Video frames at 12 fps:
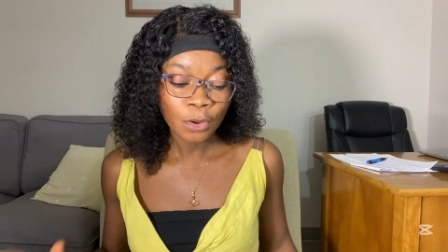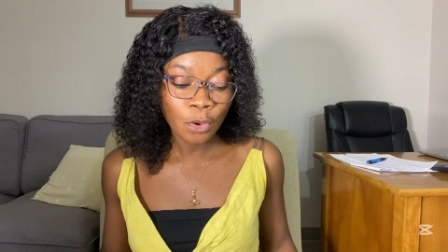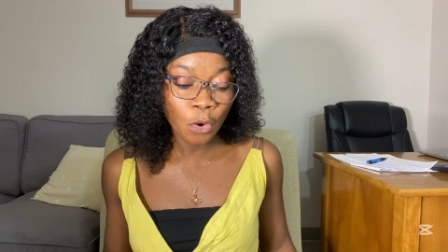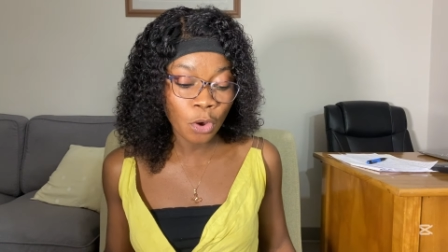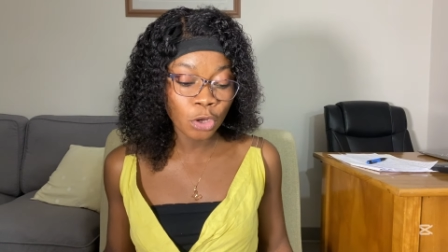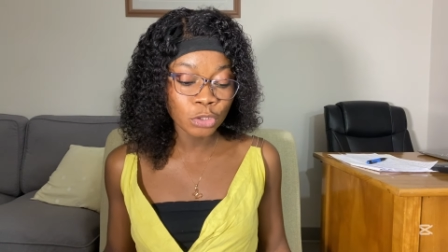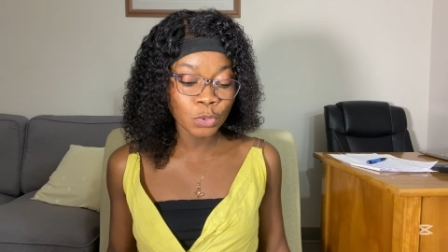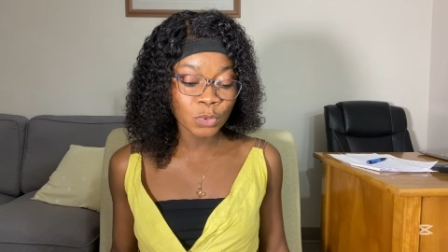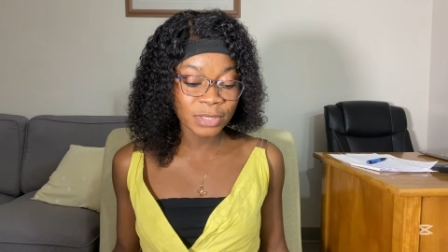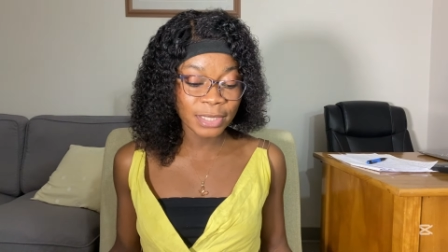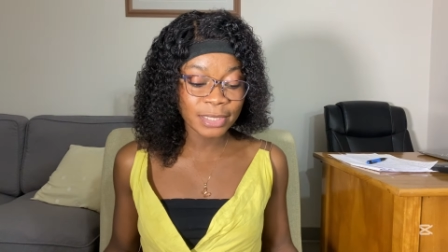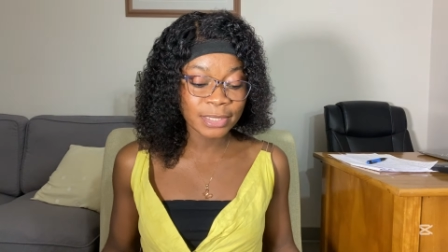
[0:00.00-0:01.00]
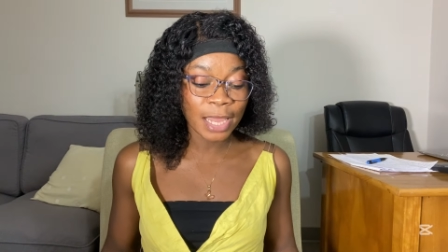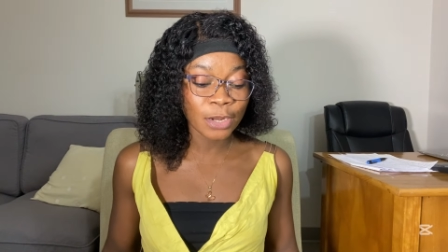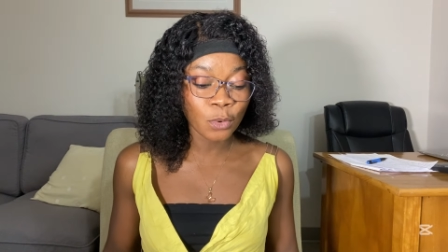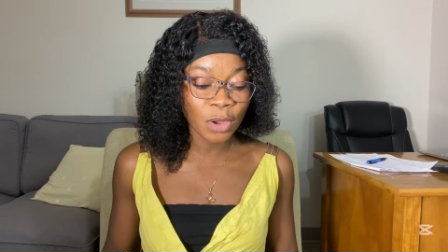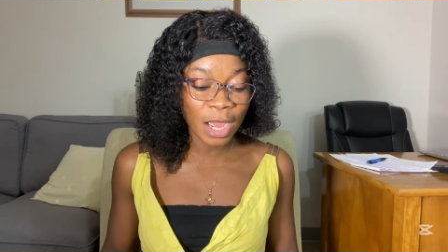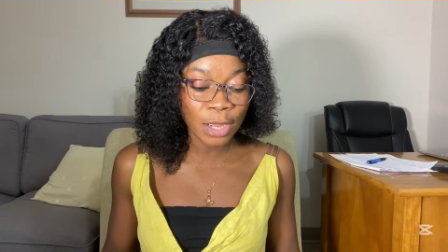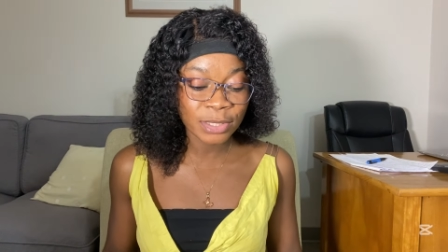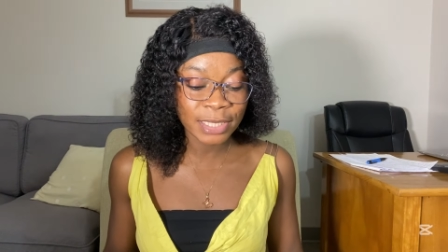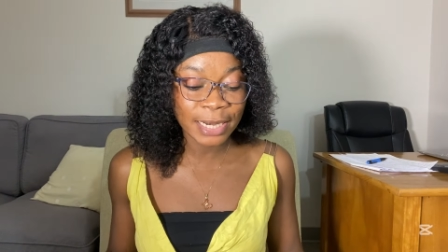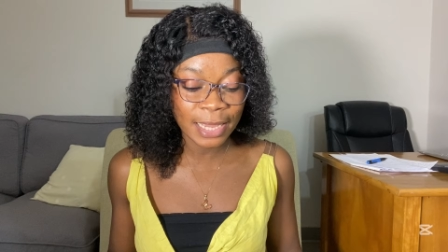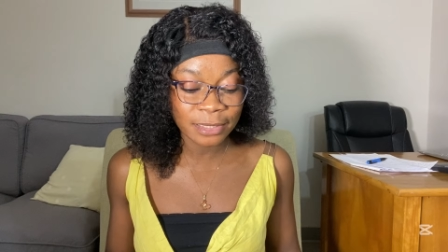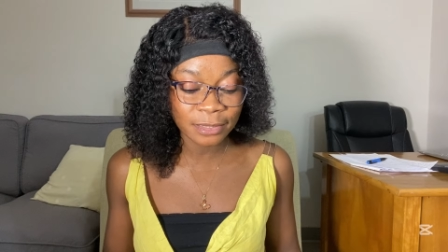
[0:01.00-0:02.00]
all those things are not
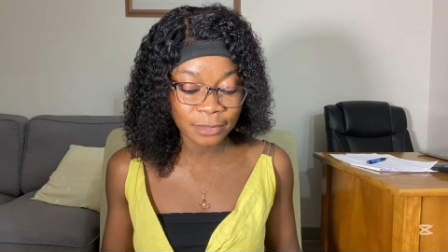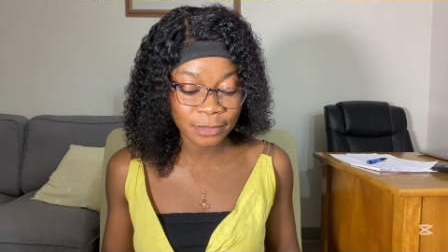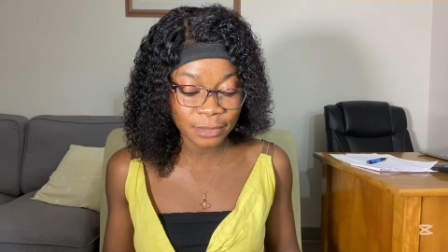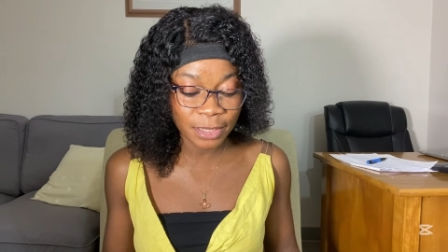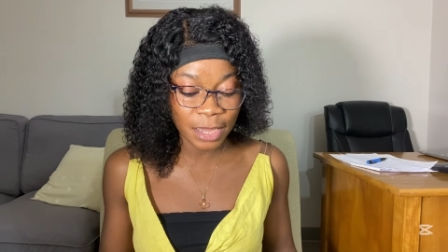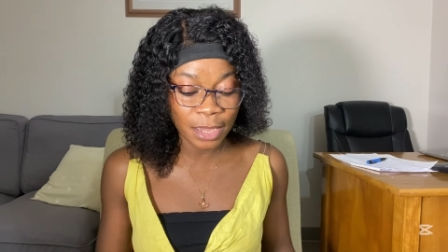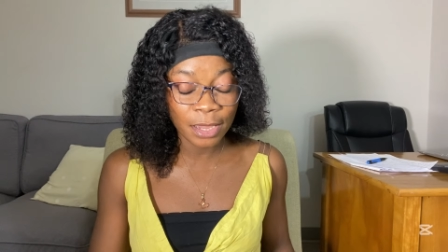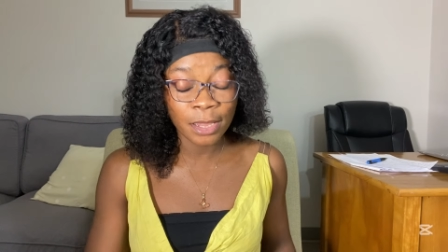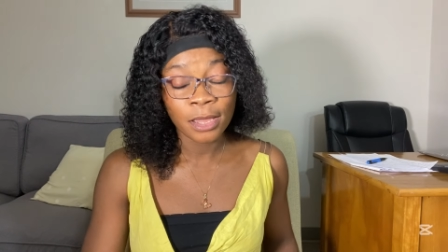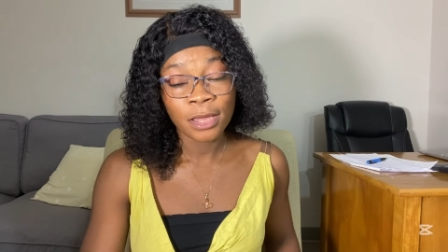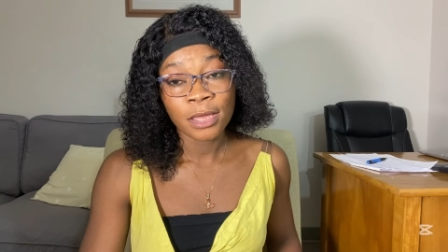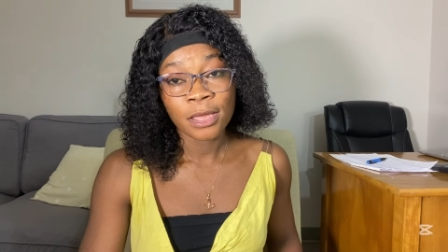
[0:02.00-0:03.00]
counted as the